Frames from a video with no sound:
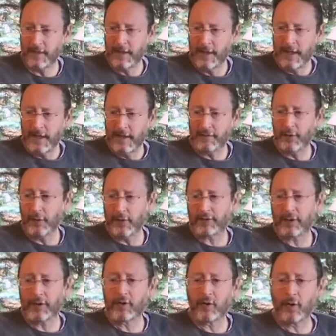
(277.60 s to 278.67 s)
If you have
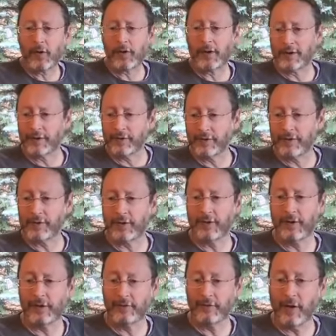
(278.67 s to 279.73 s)
control issues,
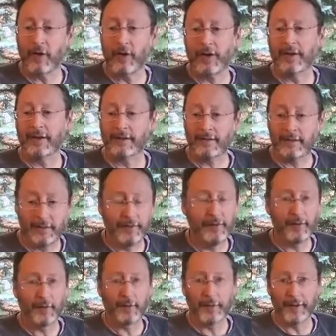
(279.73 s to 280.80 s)
you know it if
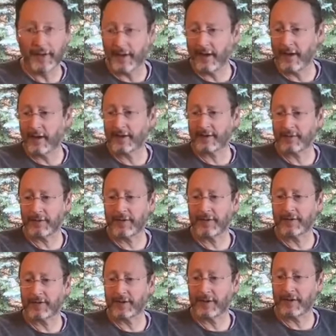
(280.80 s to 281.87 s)
you are being honest with
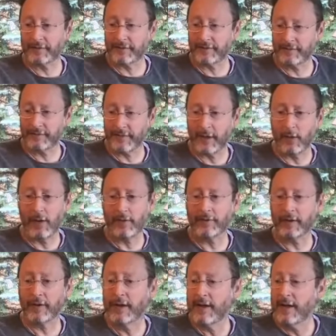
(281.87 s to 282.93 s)
yourself.
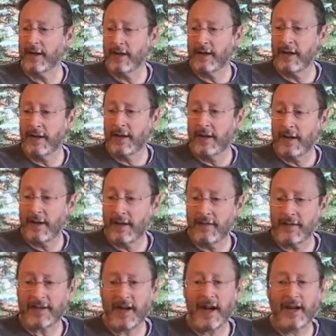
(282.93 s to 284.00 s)
However, in the
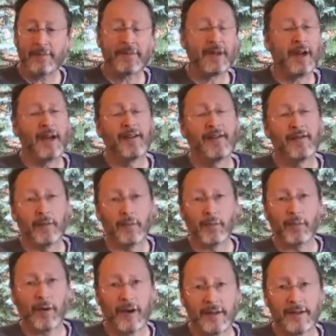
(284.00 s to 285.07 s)
times I have
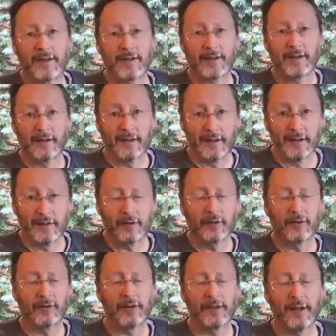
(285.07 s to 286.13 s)

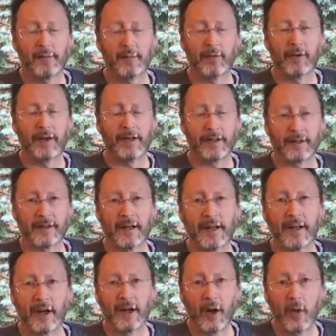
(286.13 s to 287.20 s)
truly embraced
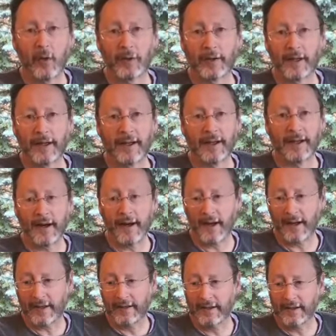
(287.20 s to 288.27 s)
letting go and letting
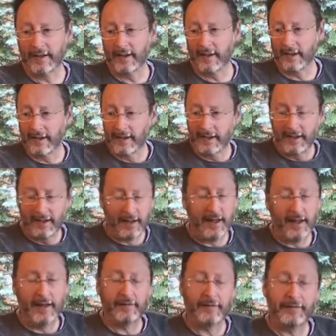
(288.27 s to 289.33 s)
God, I
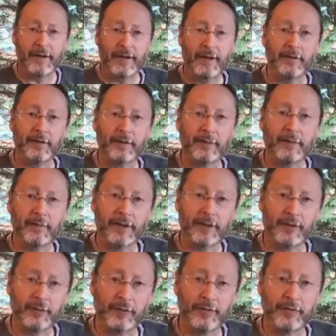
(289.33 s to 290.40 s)
have found my
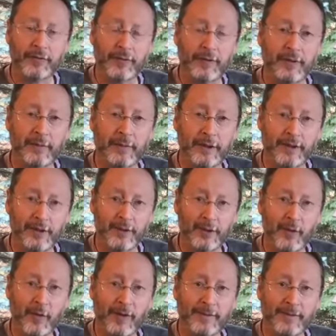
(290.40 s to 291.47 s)
true freedom and joy.